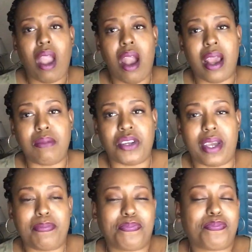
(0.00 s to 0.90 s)
All right, I'm
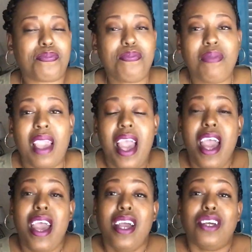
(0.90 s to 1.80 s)
straight."
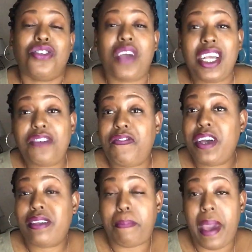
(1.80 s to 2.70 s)
Treasure
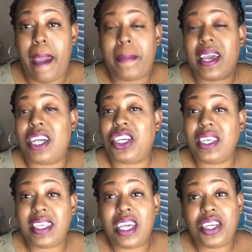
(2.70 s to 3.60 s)
feels bad because she
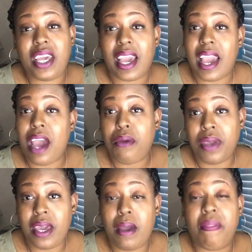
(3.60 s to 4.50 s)
says she had got on
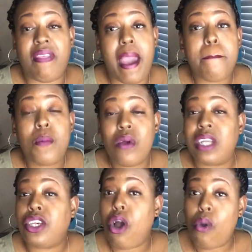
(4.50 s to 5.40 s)
him that
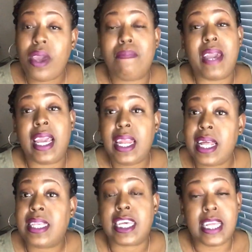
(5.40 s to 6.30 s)
morning, told him that he
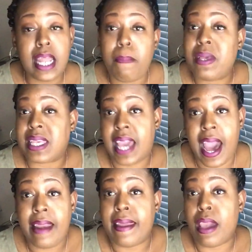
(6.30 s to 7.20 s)
needs to clean up his
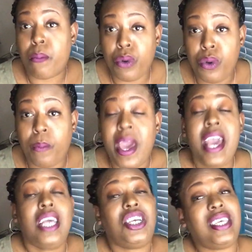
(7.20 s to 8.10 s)
goddamn room.
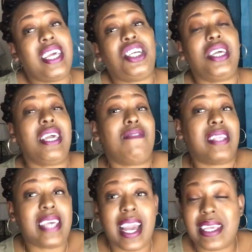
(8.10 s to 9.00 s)
She says she even
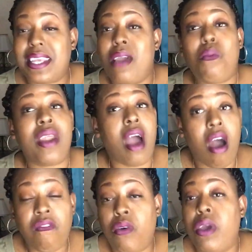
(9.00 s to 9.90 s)
texted him, went
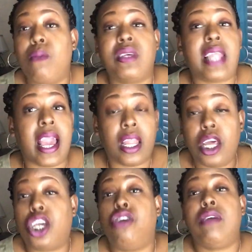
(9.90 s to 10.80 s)
off on him, was like,
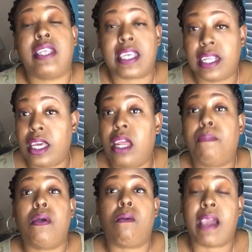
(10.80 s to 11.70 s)
"Look, you need to clean
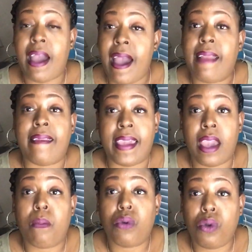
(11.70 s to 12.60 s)
up your
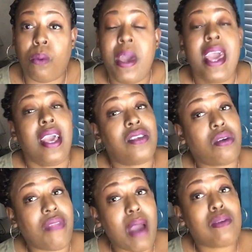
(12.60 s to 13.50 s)
goddamn room." And
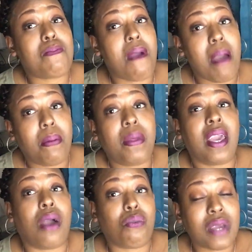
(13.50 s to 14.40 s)
so that was
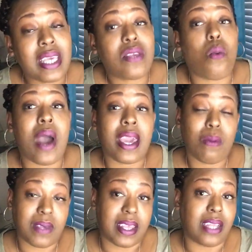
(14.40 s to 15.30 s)
probably a reason why
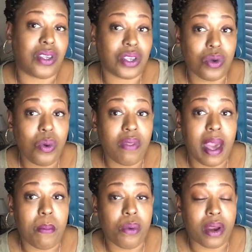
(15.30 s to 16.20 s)
he was late to school
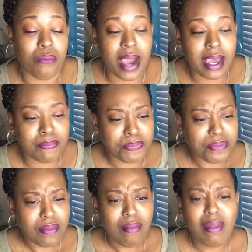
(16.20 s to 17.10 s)
that morning, right?
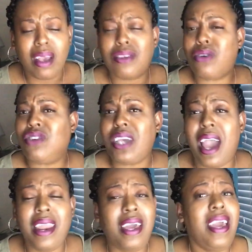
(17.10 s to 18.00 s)
And so
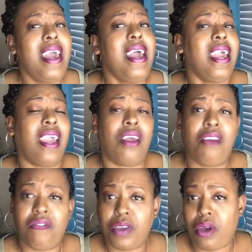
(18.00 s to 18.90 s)
China and
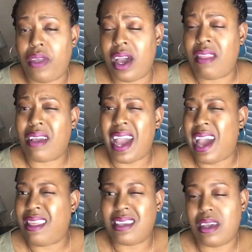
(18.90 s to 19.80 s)
her, you know, the other
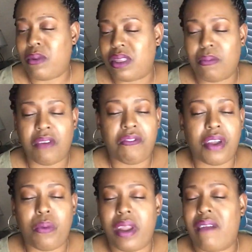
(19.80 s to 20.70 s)
guy that sat with them, their
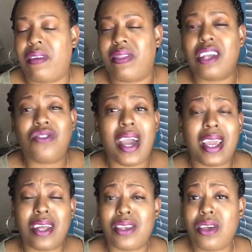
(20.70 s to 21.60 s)
friend or whatever, they're trying to
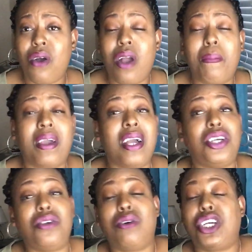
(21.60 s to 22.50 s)
console her
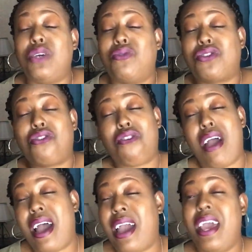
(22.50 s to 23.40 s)
because, you know, she was
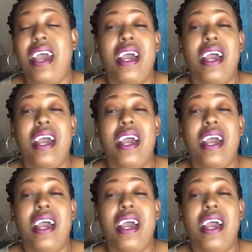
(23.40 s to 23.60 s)
crying.